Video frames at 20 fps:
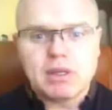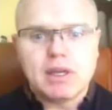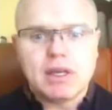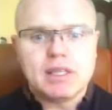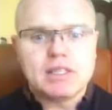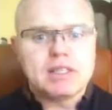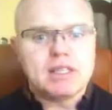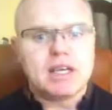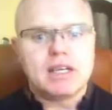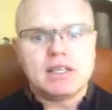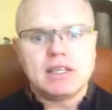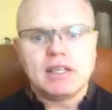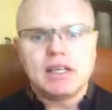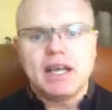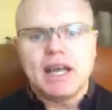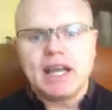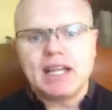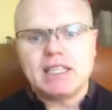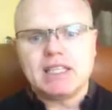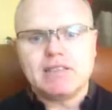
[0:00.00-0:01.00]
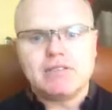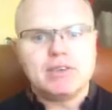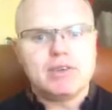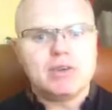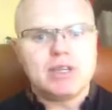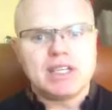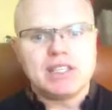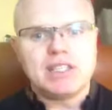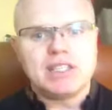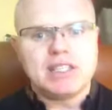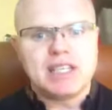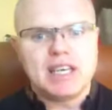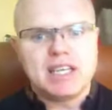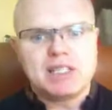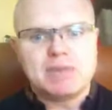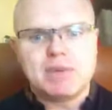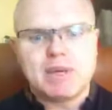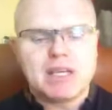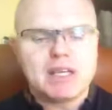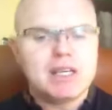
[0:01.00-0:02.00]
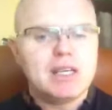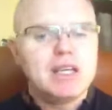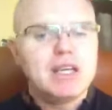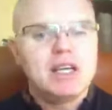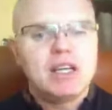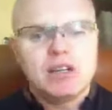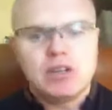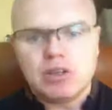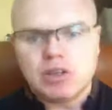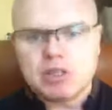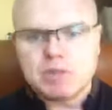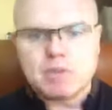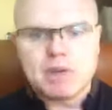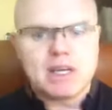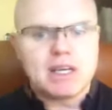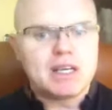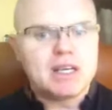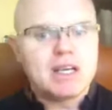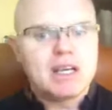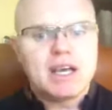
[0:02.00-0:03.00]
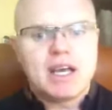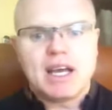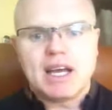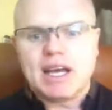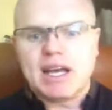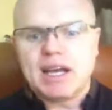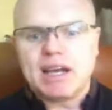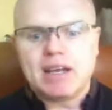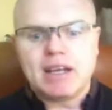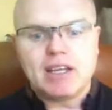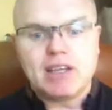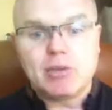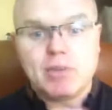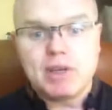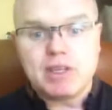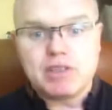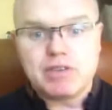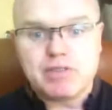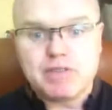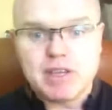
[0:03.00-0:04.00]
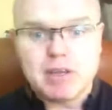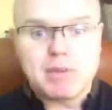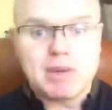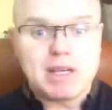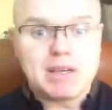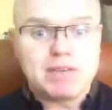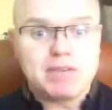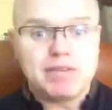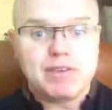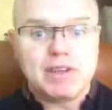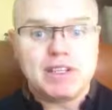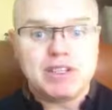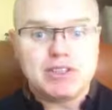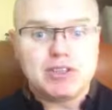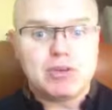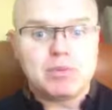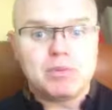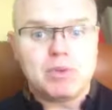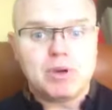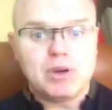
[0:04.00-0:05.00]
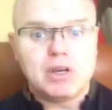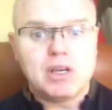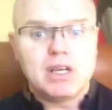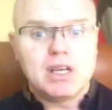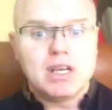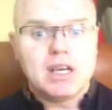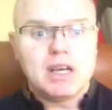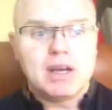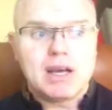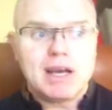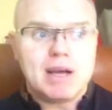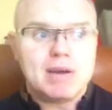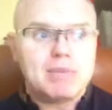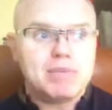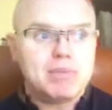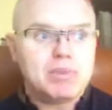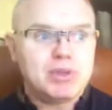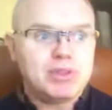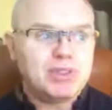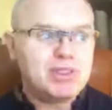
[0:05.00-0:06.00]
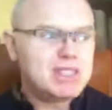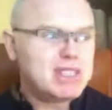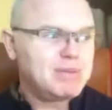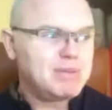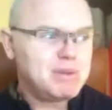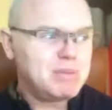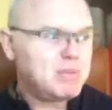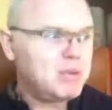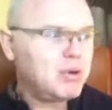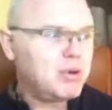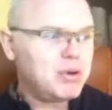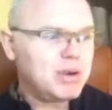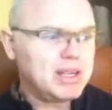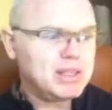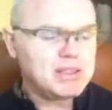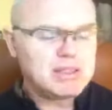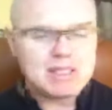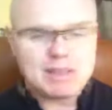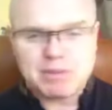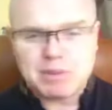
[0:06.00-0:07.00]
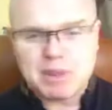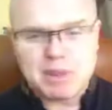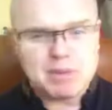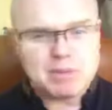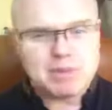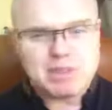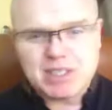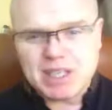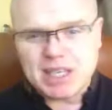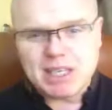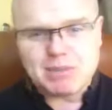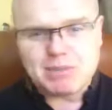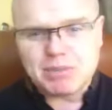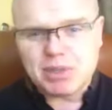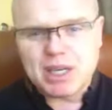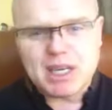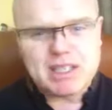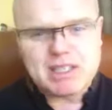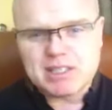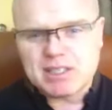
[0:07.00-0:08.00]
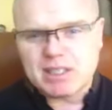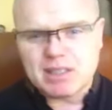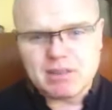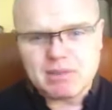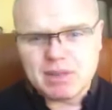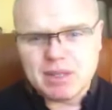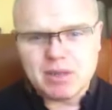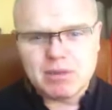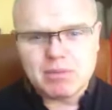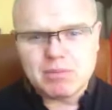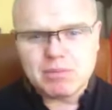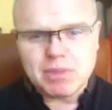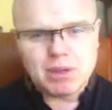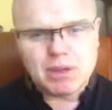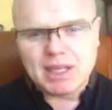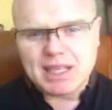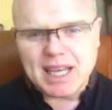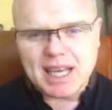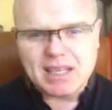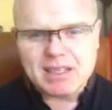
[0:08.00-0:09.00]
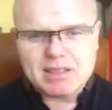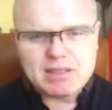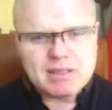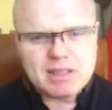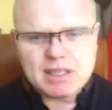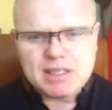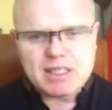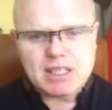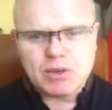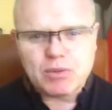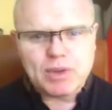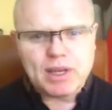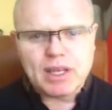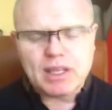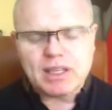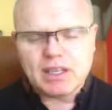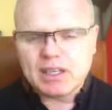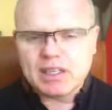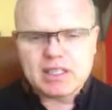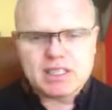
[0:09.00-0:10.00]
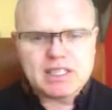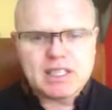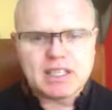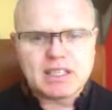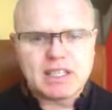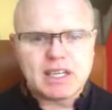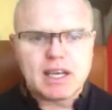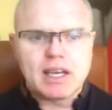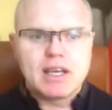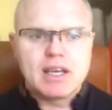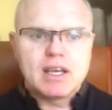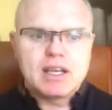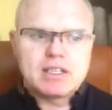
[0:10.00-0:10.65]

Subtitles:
It's not. Healthy food actually tastes better, looks better, makes you feel better and fills you up more. But it doesn't have to be boring. It doesn't have to be a chicken breast and a bowl of lettuce. That's not real. You're not going to stick to that.